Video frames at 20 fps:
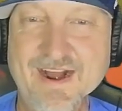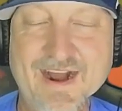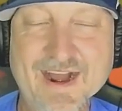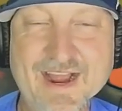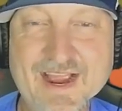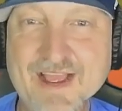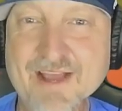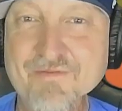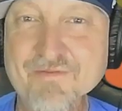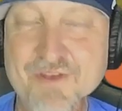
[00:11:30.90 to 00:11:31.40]

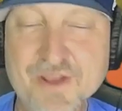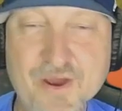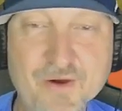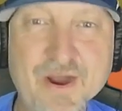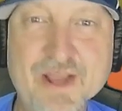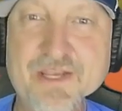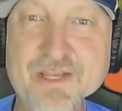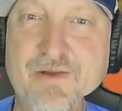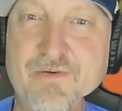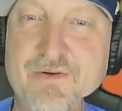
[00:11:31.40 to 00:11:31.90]
I have no
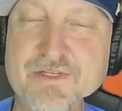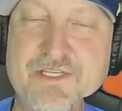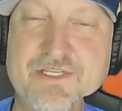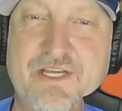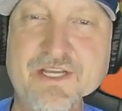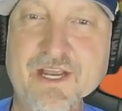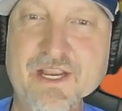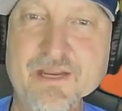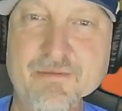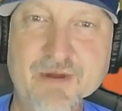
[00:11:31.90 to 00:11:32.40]
idea what to
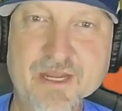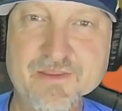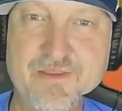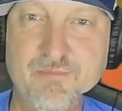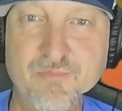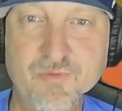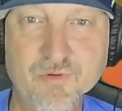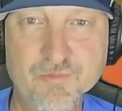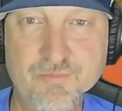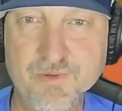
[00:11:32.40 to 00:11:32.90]
tell you about
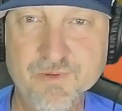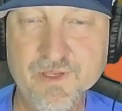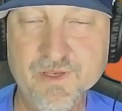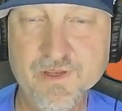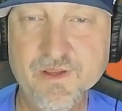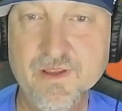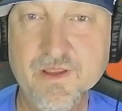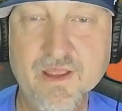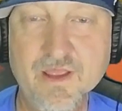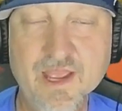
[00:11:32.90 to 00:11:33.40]
the
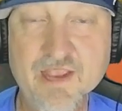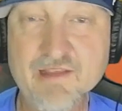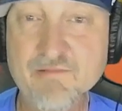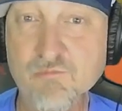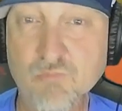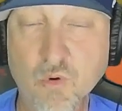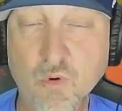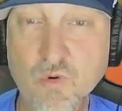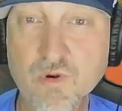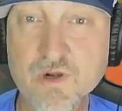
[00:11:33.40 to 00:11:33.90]
bullpen. Hey,
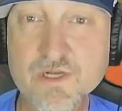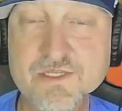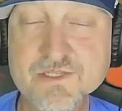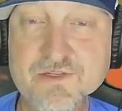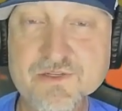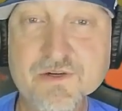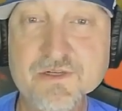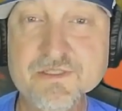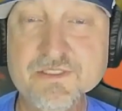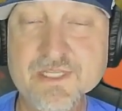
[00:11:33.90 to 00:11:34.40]
more
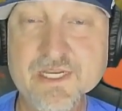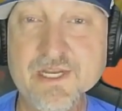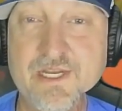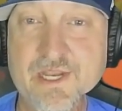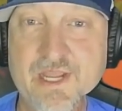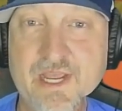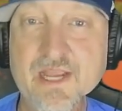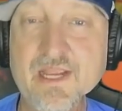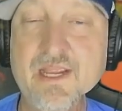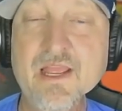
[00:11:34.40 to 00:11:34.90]
uncertainty
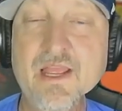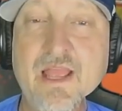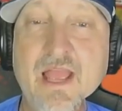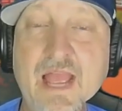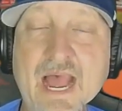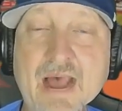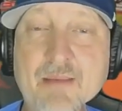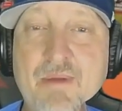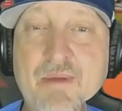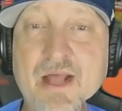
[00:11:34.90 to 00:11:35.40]
today.
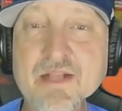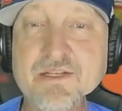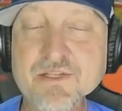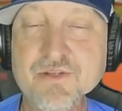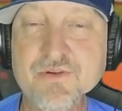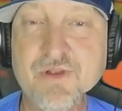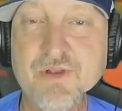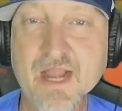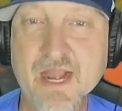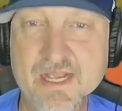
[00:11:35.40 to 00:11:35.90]
How about
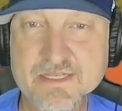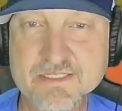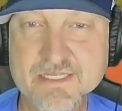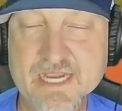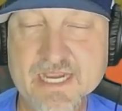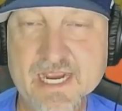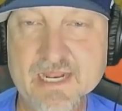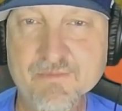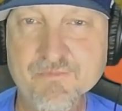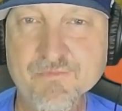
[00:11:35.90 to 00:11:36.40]
two guys,
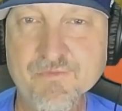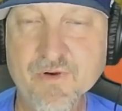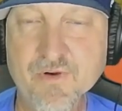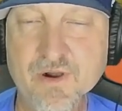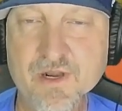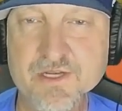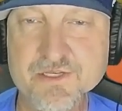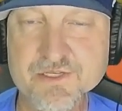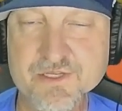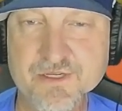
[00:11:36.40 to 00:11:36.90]
Caleb
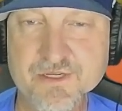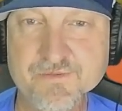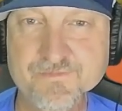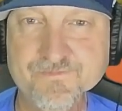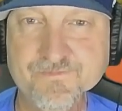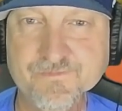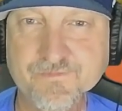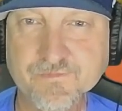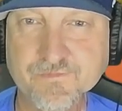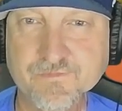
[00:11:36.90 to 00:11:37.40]

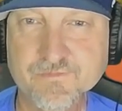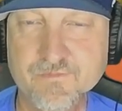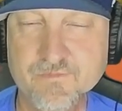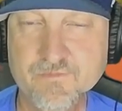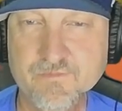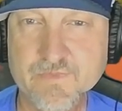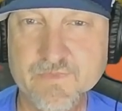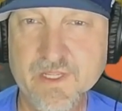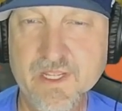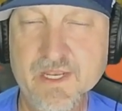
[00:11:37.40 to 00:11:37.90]
Ferguson
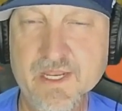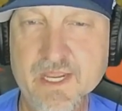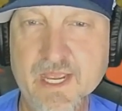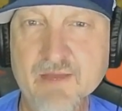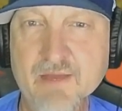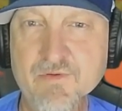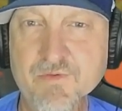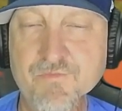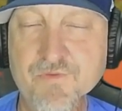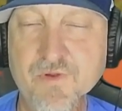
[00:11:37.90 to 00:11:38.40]
and
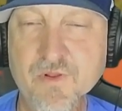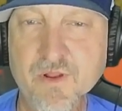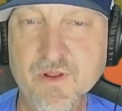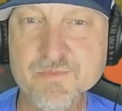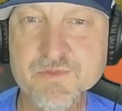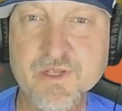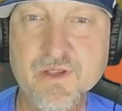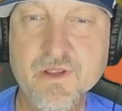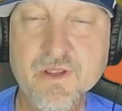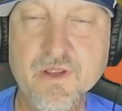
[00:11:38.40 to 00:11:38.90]
Evan
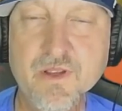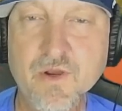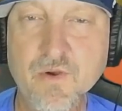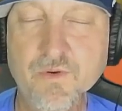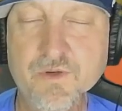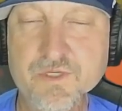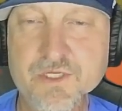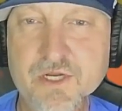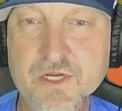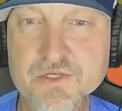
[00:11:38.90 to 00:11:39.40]
Phillips,
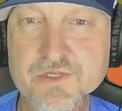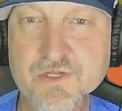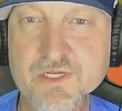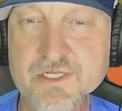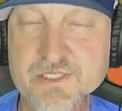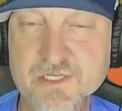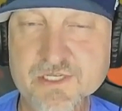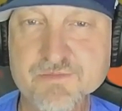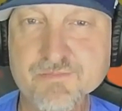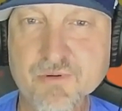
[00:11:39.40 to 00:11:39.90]
who are
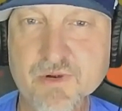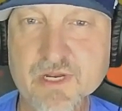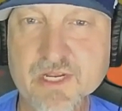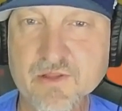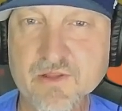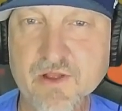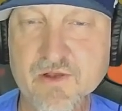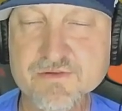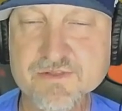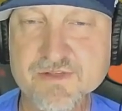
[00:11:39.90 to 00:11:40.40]
usually just pretty
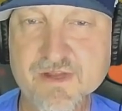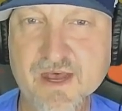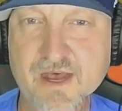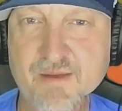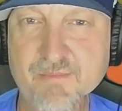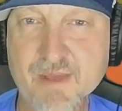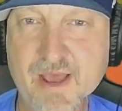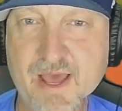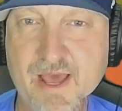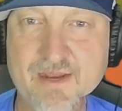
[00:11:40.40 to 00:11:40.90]
close to
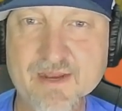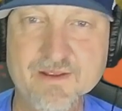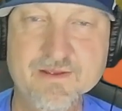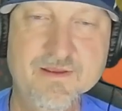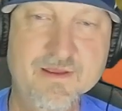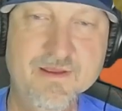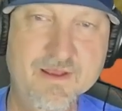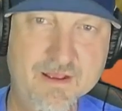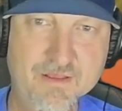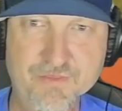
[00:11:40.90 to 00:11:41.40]
automatic?
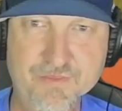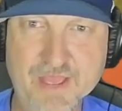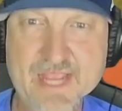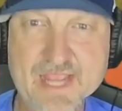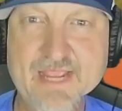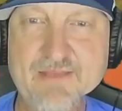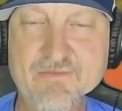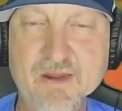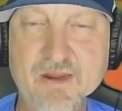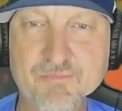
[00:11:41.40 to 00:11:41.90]

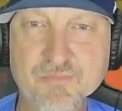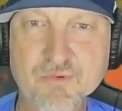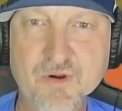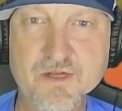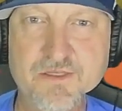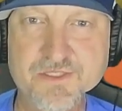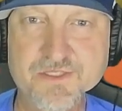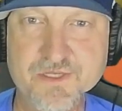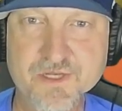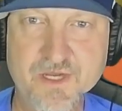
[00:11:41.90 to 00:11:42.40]
They give up
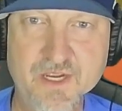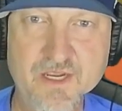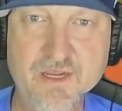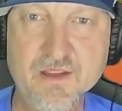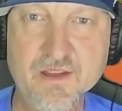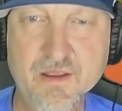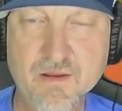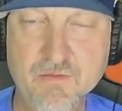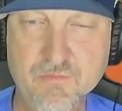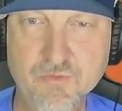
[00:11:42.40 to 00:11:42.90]
runs today.
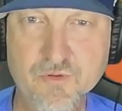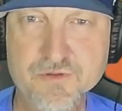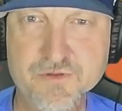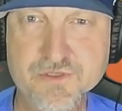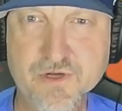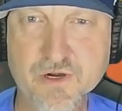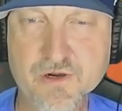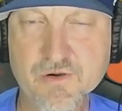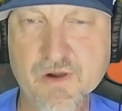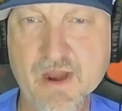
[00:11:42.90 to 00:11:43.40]

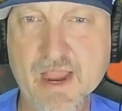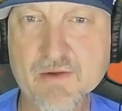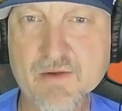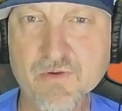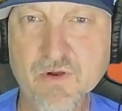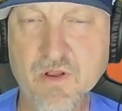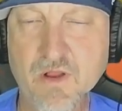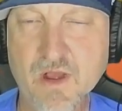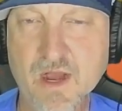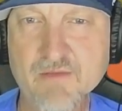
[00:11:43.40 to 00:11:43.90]
Bruzdar
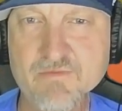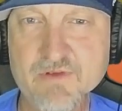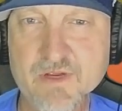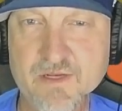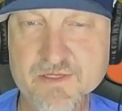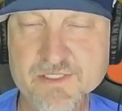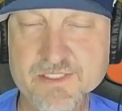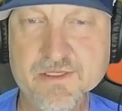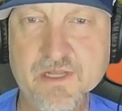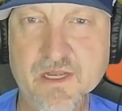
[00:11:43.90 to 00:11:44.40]
Gratterall
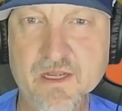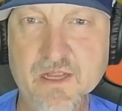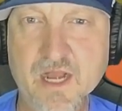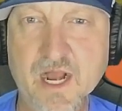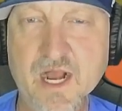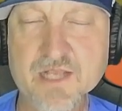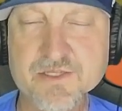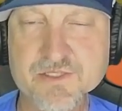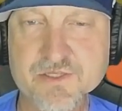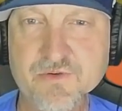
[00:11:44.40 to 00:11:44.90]
obviously
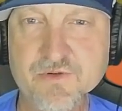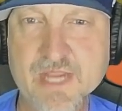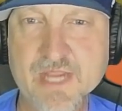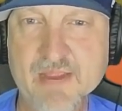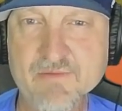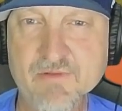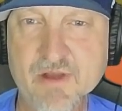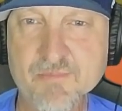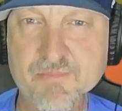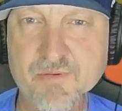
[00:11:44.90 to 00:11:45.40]
also
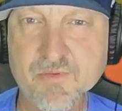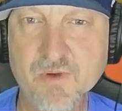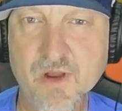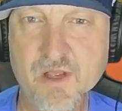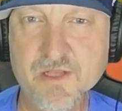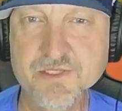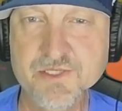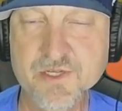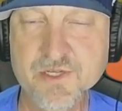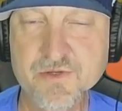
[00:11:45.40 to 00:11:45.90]
gave up a
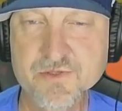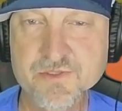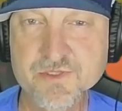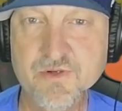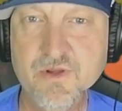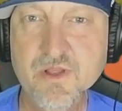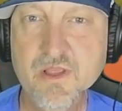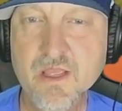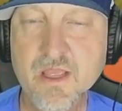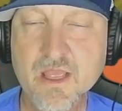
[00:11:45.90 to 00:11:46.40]
run too.
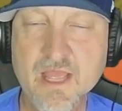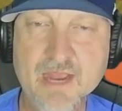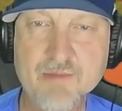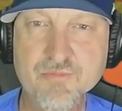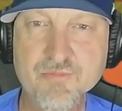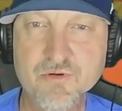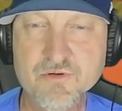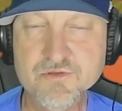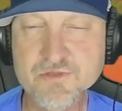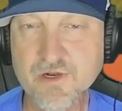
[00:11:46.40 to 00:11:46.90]
So, hey,
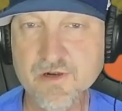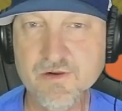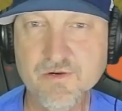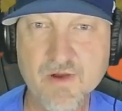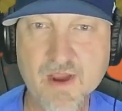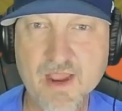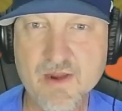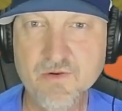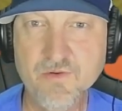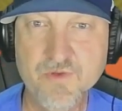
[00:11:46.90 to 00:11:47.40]
Bruzdar
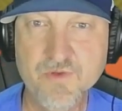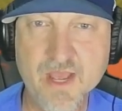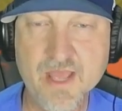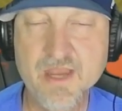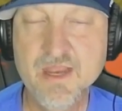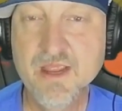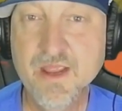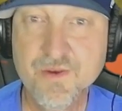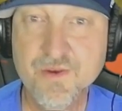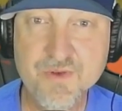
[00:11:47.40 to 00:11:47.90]
Gratterall
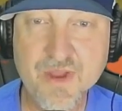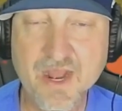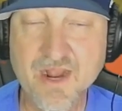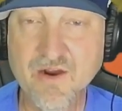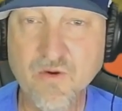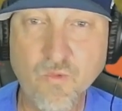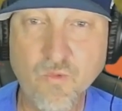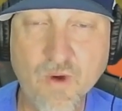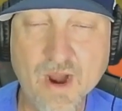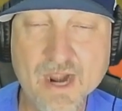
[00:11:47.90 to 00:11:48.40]

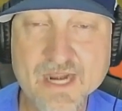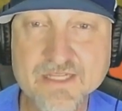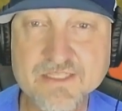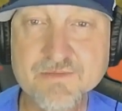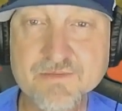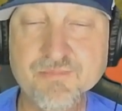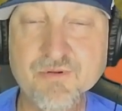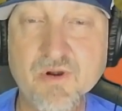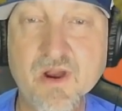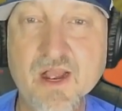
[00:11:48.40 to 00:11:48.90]
not quite as
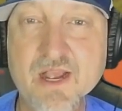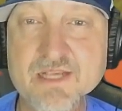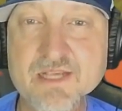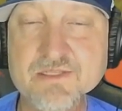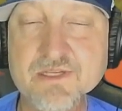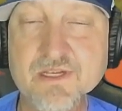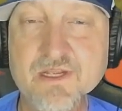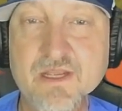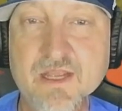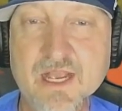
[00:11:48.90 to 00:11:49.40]

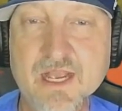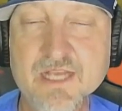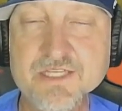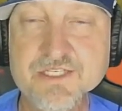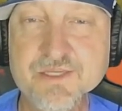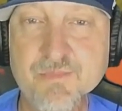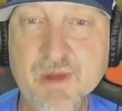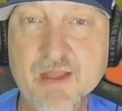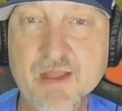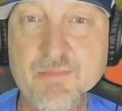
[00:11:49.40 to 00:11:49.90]
surprised
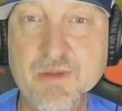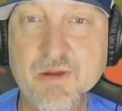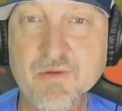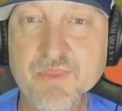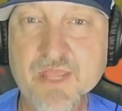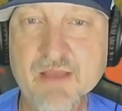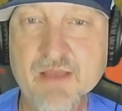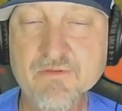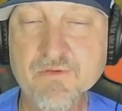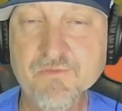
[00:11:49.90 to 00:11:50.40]
as you might be
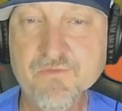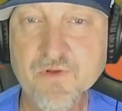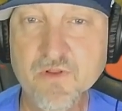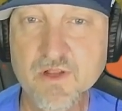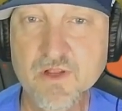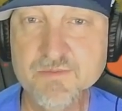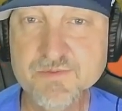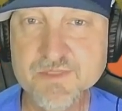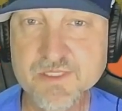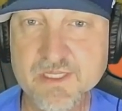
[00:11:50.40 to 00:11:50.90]
with Evan
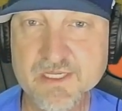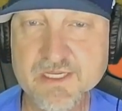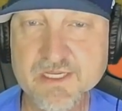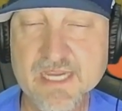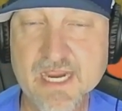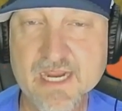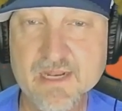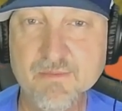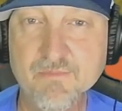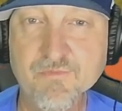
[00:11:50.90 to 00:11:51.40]
Phillips and then
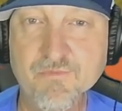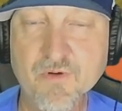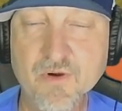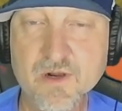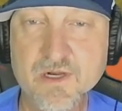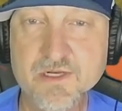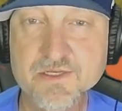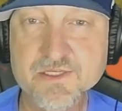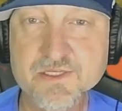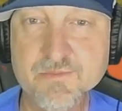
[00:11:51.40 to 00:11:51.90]
Caleb
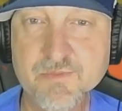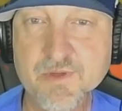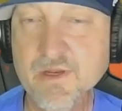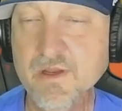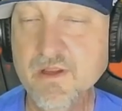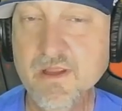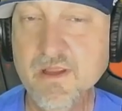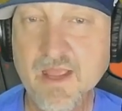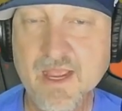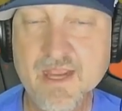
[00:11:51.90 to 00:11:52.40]
Ferguson. But,
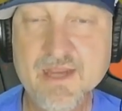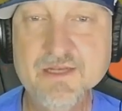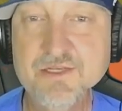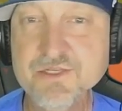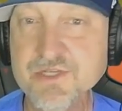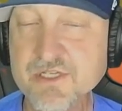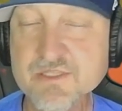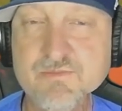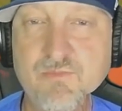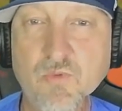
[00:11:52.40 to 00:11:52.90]
hey,
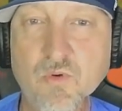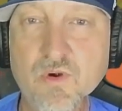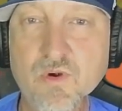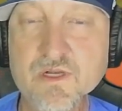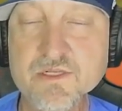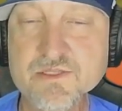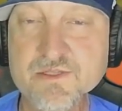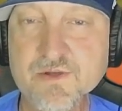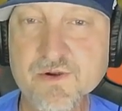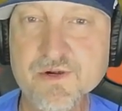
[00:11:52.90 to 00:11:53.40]
just more
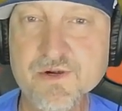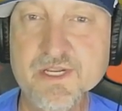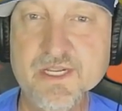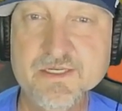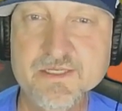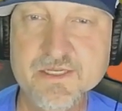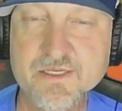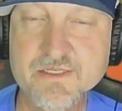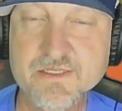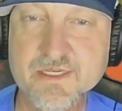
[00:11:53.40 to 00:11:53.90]
uncertainty.
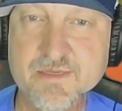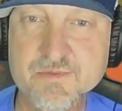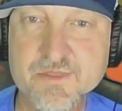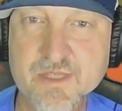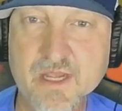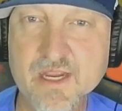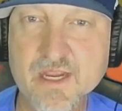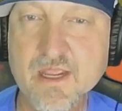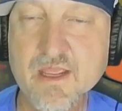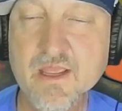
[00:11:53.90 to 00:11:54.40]
It just seems
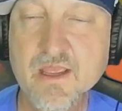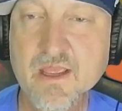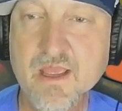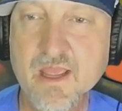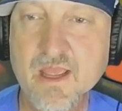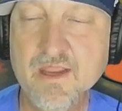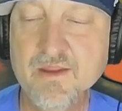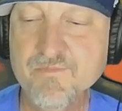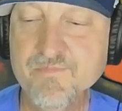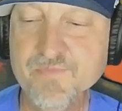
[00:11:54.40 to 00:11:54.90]
like,
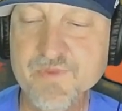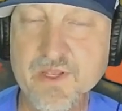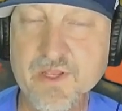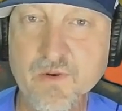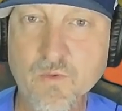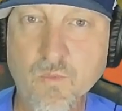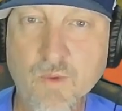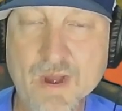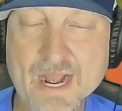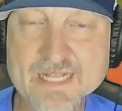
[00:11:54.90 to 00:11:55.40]
hey, you
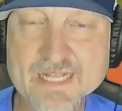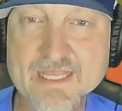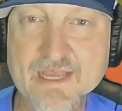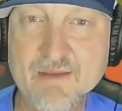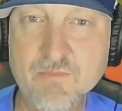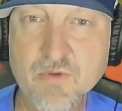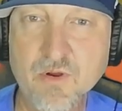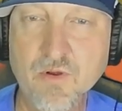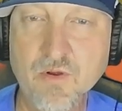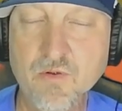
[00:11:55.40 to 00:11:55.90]
know, whack
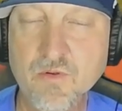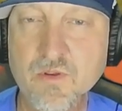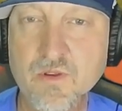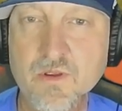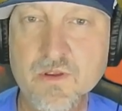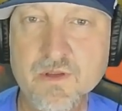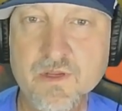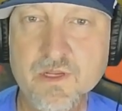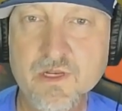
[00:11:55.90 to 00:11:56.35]
that mole.